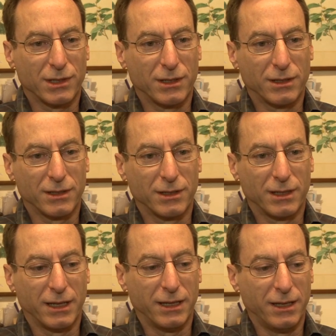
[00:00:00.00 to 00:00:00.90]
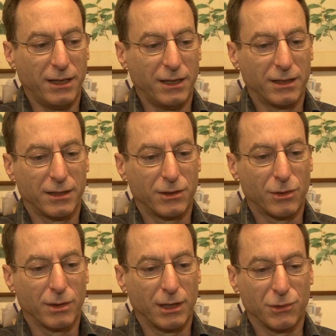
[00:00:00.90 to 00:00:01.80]

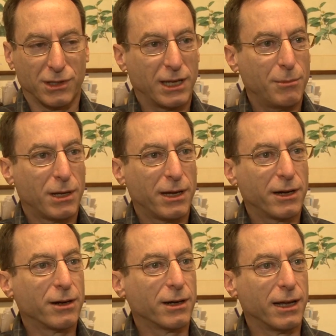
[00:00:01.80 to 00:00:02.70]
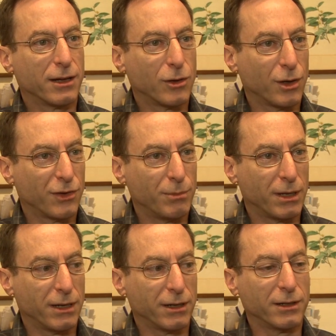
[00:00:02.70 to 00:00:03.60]
he was a tea buyer and a coffee
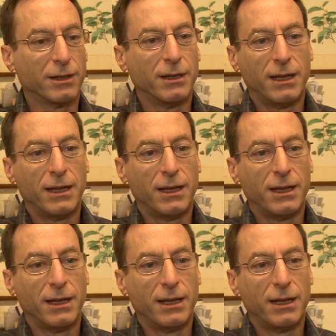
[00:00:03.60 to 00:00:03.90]
buyer,